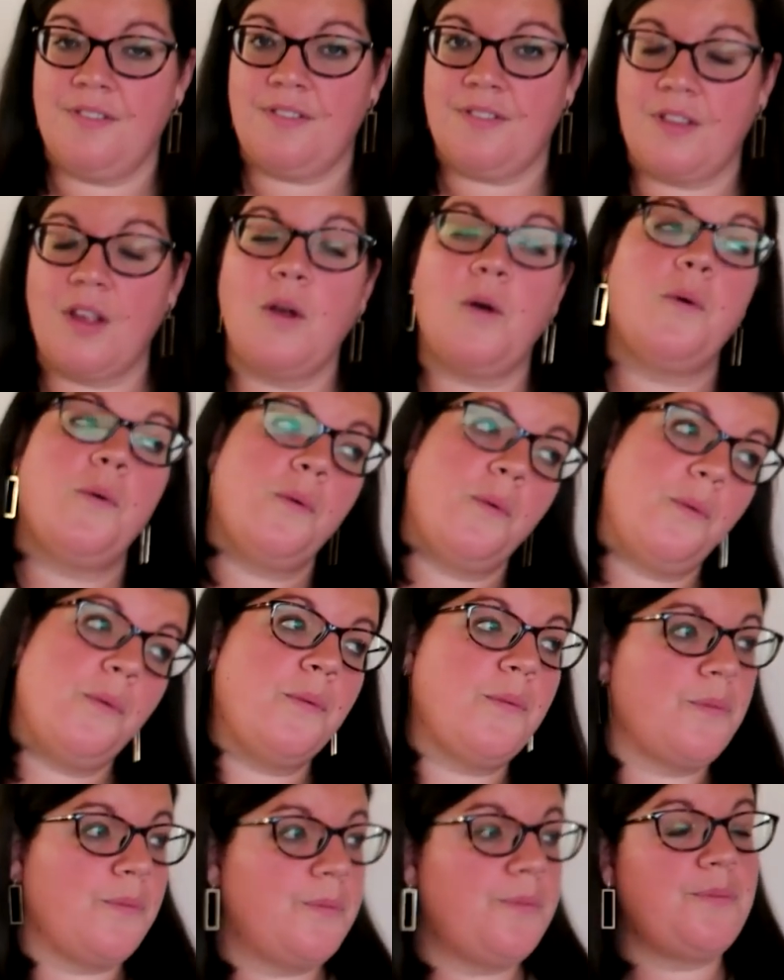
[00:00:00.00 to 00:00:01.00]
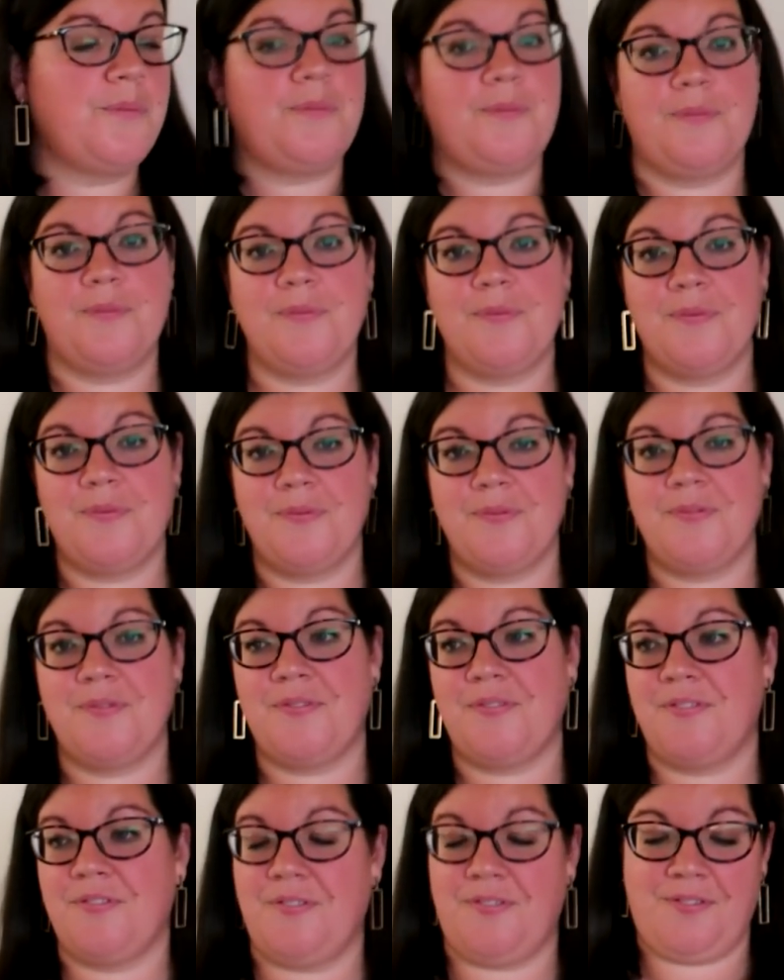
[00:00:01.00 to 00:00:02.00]

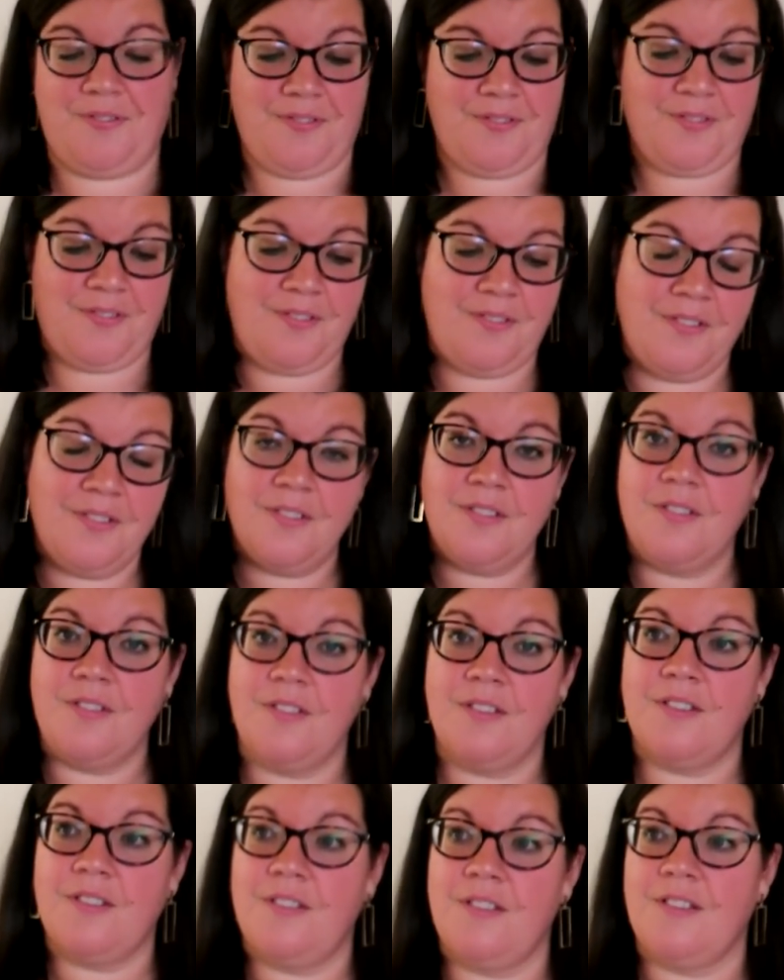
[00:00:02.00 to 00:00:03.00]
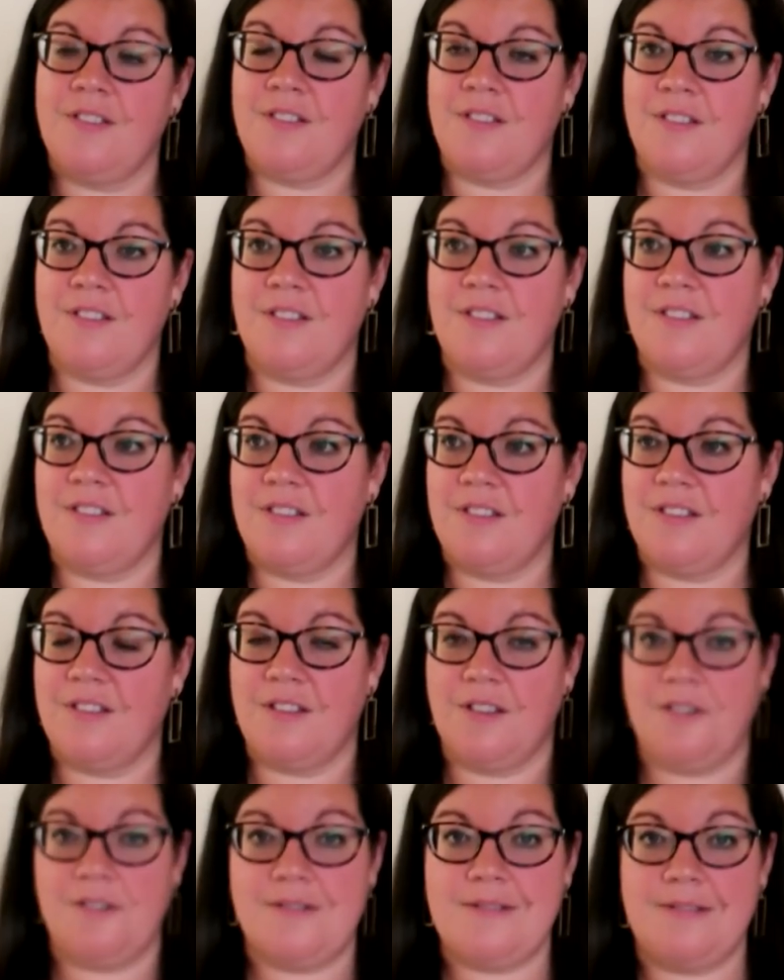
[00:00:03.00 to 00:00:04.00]

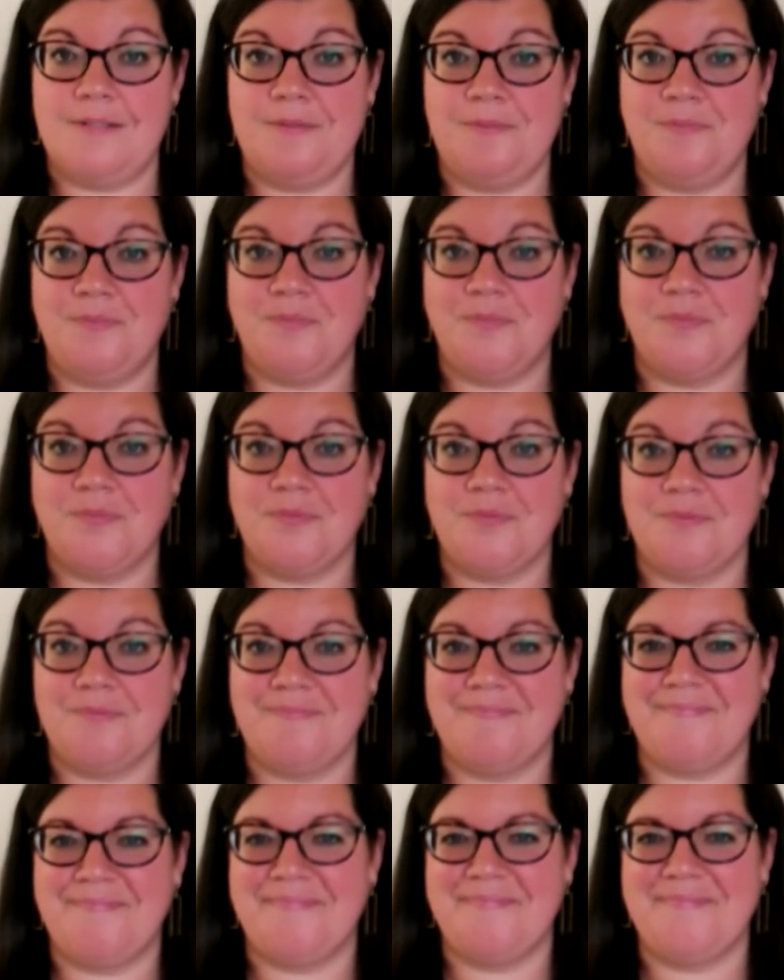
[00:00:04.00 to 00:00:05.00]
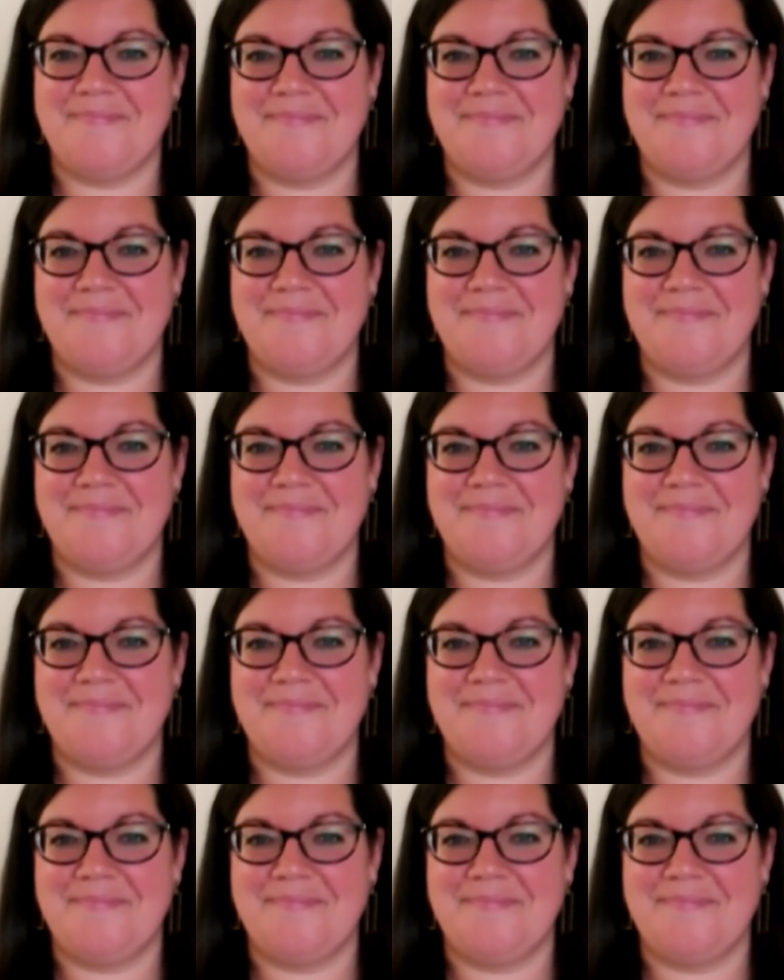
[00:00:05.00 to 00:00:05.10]
The person shown says nothing.